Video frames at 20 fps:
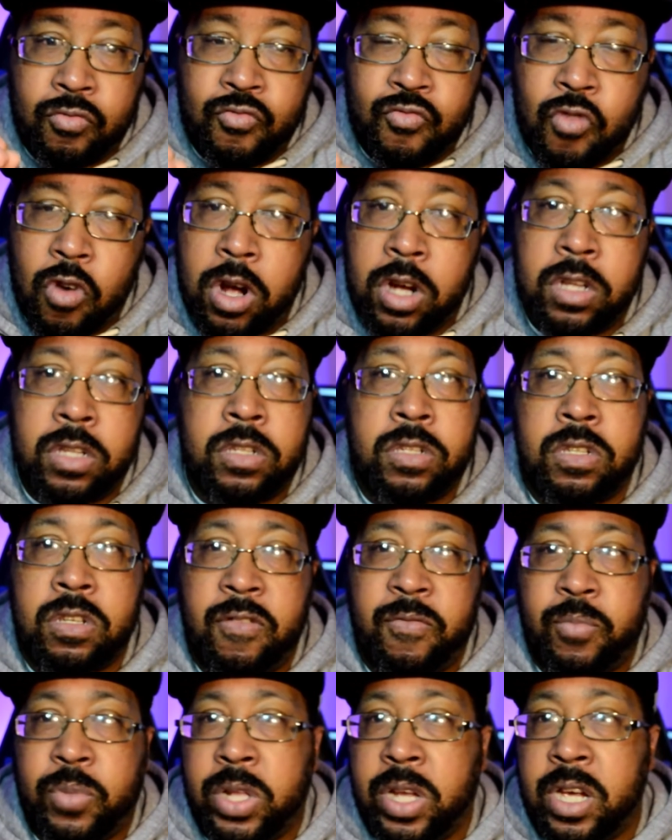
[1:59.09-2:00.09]
runs
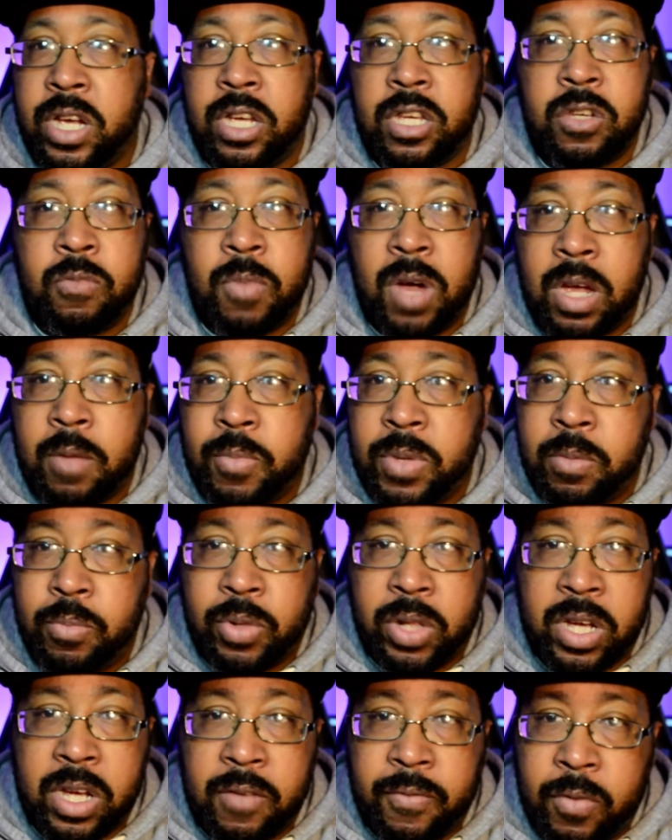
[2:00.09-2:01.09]
of playing. You might be
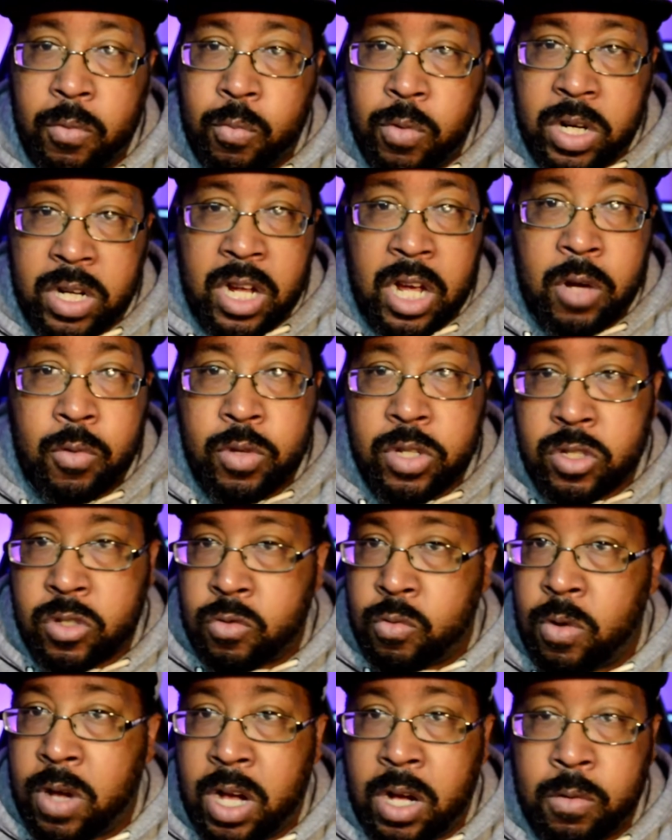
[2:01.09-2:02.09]
playing for one hour,
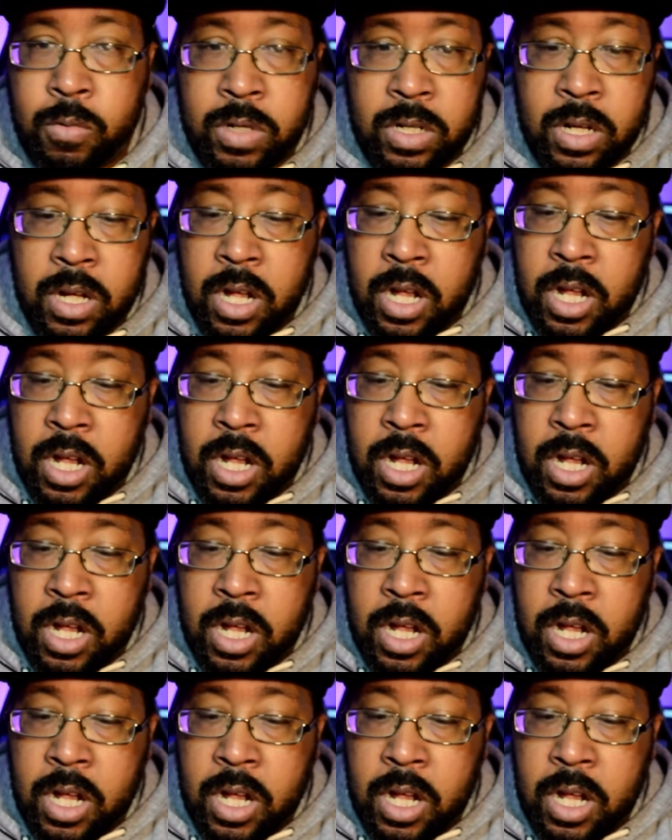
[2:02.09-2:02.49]
two hour.